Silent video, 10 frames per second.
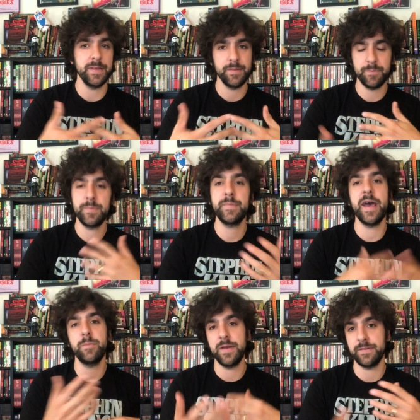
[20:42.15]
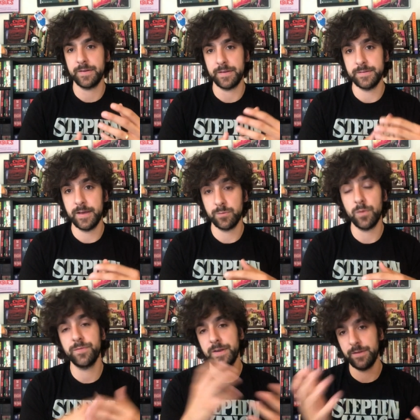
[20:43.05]
and the dad basically says
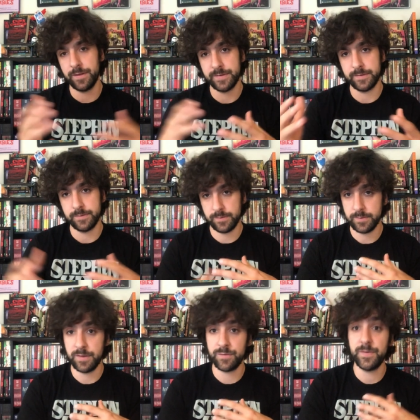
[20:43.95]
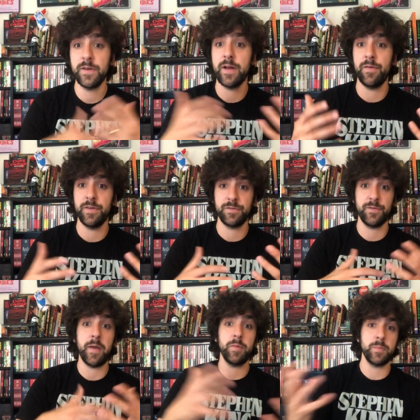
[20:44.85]
we'll figure this let's figure out this
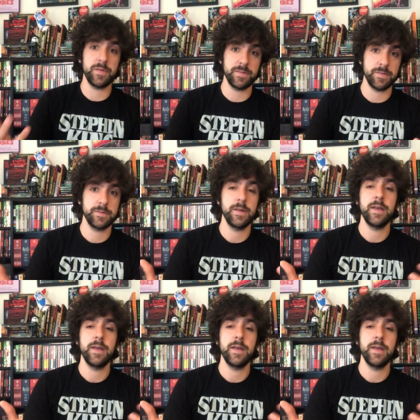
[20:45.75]
family business